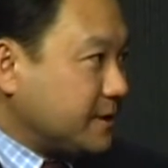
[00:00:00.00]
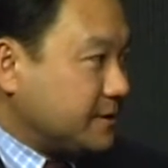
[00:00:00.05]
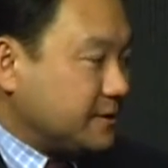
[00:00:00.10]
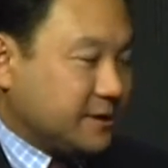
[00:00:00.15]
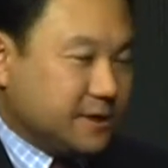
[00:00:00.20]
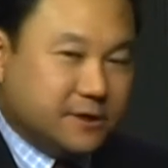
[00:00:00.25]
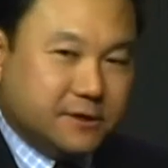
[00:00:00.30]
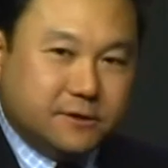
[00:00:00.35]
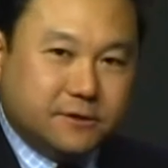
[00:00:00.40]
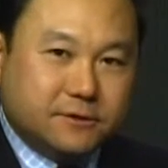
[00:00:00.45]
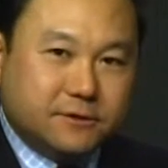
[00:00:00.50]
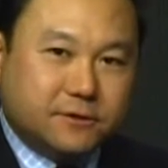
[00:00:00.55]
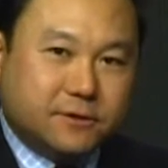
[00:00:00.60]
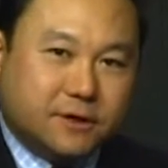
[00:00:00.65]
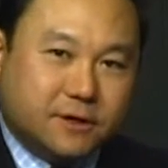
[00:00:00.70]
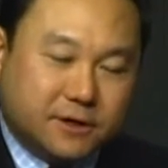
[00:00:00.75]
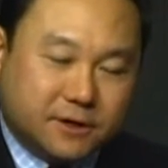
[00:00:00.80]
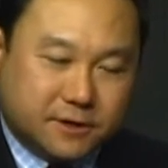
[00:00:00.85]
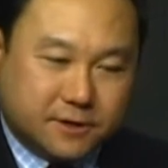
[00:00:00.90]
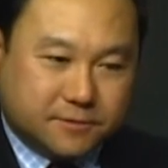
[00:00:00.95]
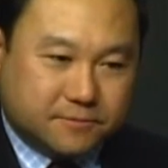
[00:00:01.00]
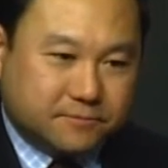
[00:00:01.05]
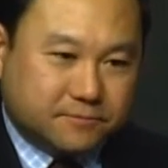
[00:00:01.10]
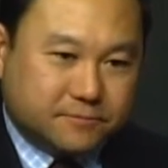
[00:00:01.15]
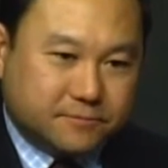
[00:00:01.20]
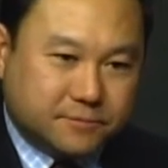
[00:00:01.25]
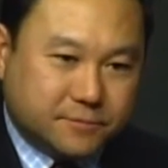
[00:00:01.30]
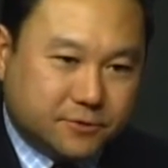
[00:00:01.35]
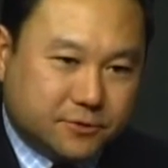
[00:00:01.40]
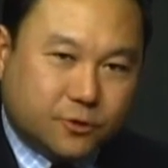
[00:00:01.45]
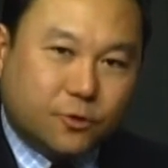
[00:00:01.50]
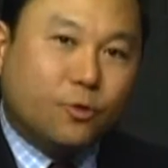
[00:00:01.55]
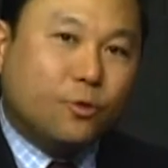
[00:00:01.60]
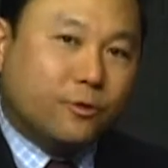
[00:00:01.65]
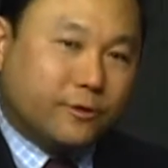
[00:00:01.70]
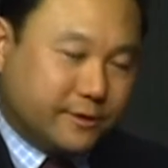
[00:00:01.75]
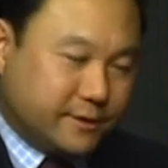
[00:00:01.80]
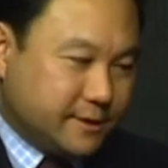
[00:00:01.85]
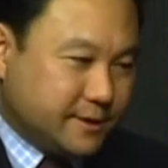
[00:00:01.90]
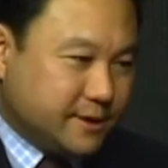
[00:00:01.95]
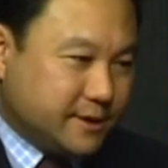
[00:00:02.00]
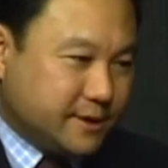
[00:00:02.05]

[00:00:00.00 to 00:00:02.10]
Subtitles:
the court.